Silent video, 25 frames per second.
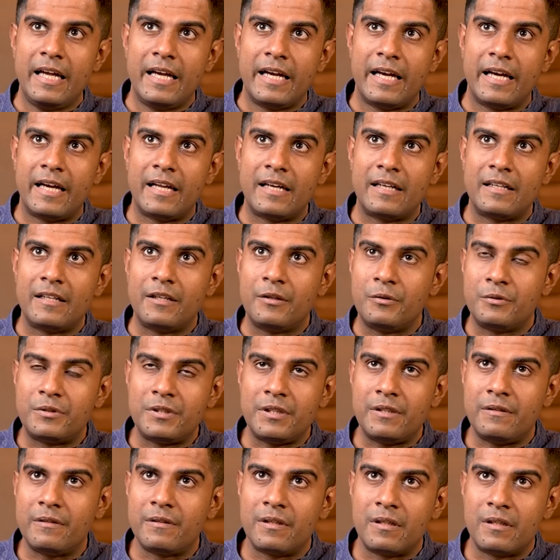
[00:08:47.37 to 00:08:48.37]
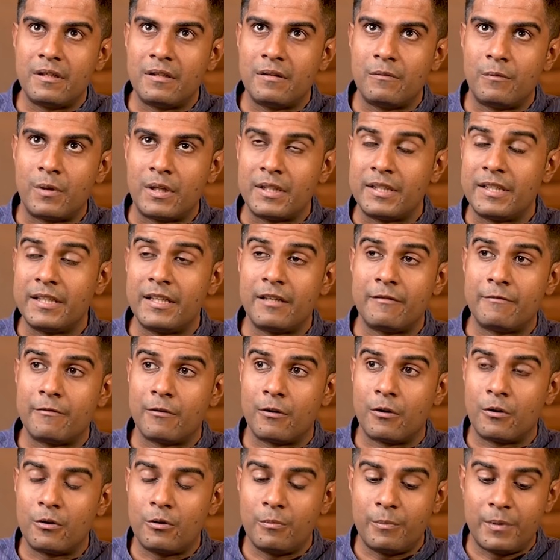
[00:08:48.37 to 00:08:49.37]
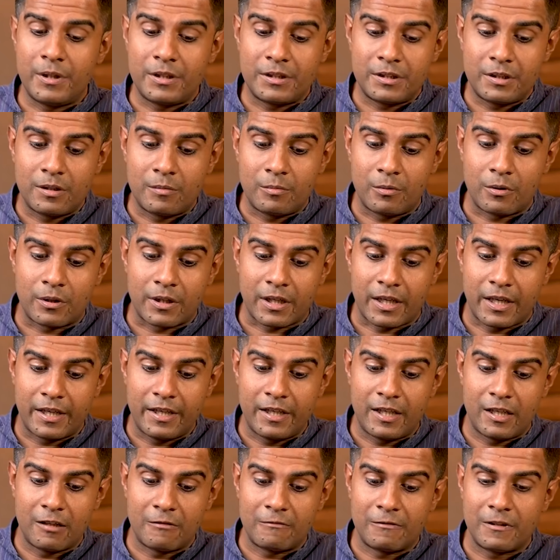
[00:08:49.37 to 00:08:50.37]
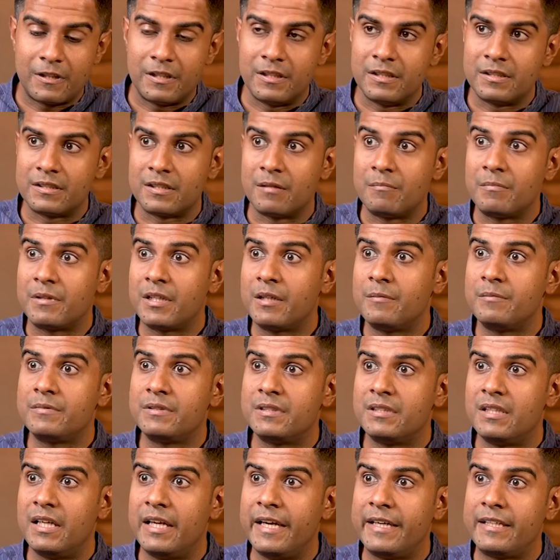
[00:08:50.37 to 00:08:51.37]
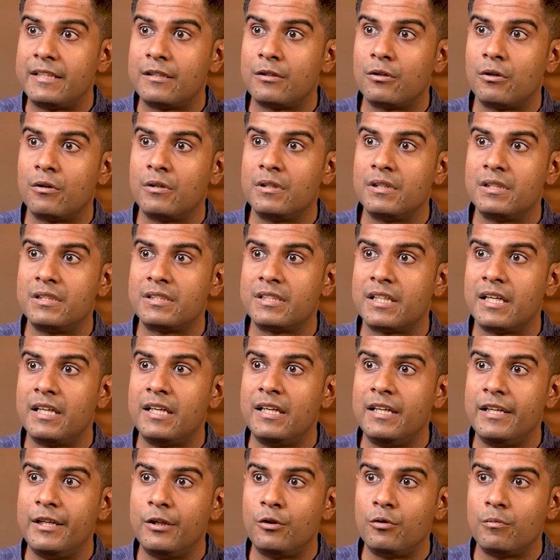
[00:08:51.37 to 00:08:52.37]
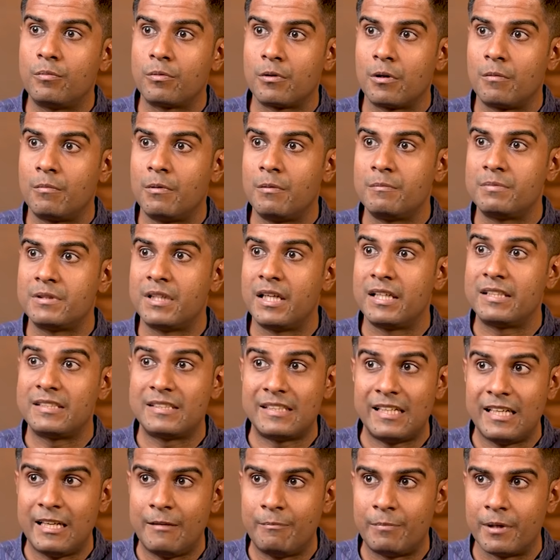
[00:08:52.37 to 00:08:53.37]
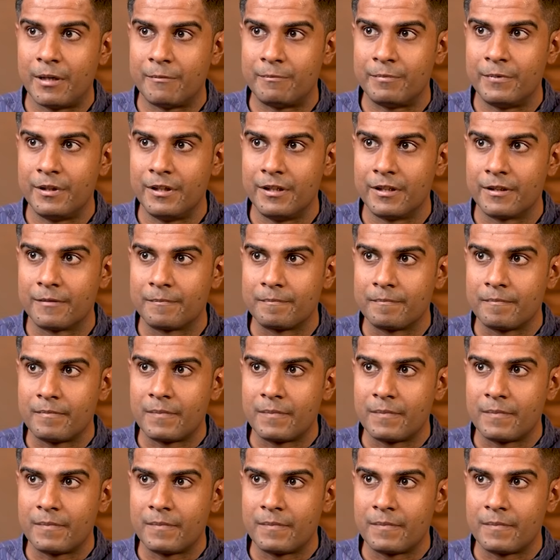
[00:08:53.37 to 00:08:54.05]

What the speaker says: And you see, one thing I forgot to mention about high kapha is sometimes later on, this can lead to problems like sleep apnea